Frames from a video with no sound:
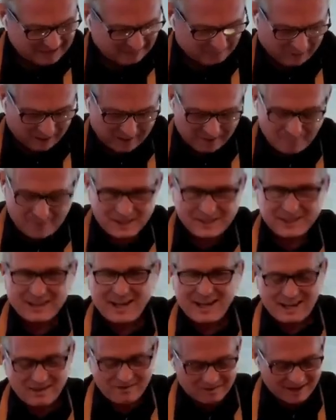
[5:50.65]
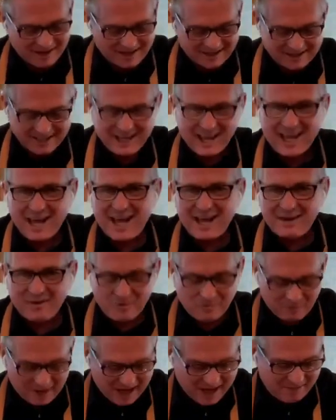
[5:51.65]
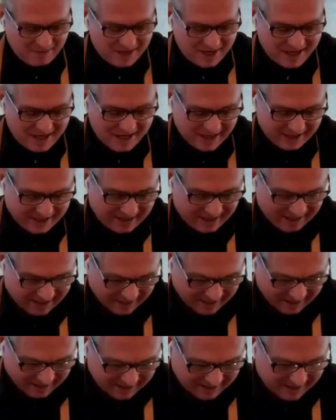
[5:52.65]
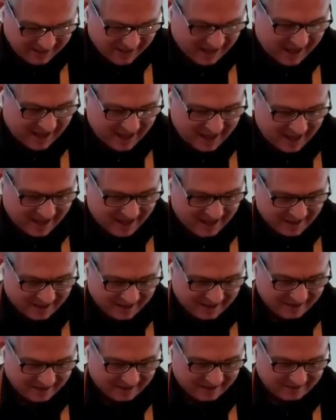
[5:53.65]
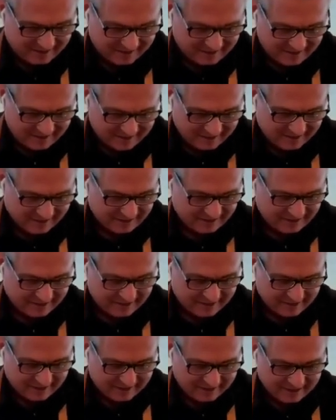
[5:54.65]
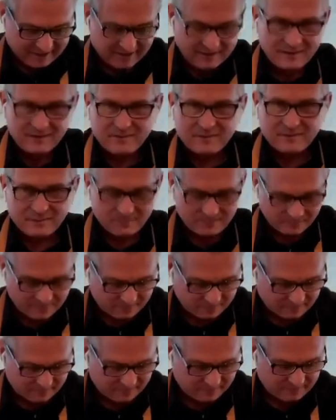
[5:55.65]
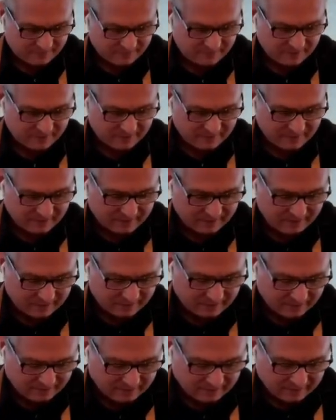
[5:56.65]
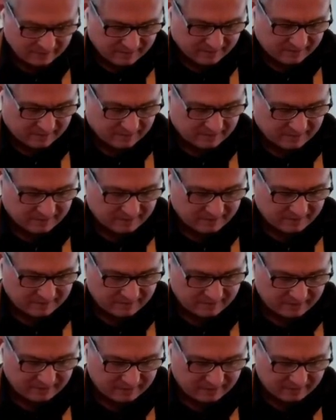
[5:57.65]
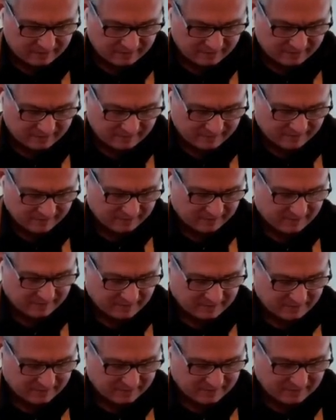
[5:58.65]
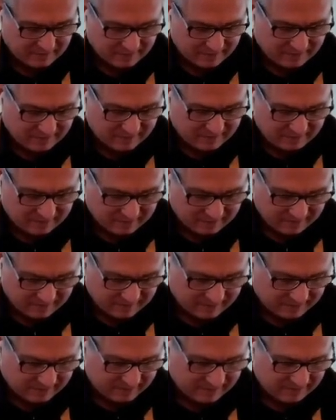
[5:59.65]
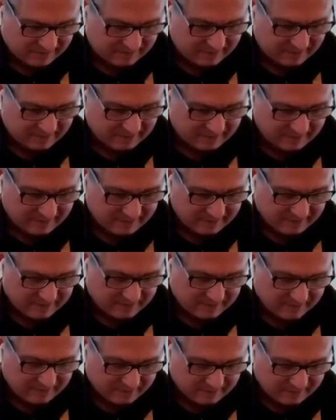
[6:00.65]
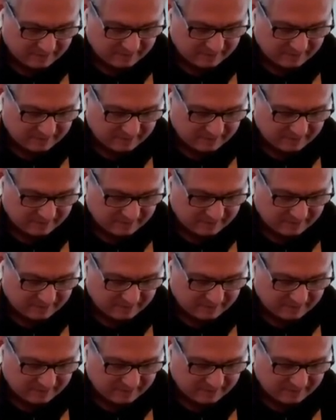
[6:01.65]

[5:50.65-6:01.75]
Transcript: Now, Parmesan Reggiano, baby. Now, as a sales director, now he kind of said you are the emulsifier, just the binding ingredient in there. So then who's the croutons?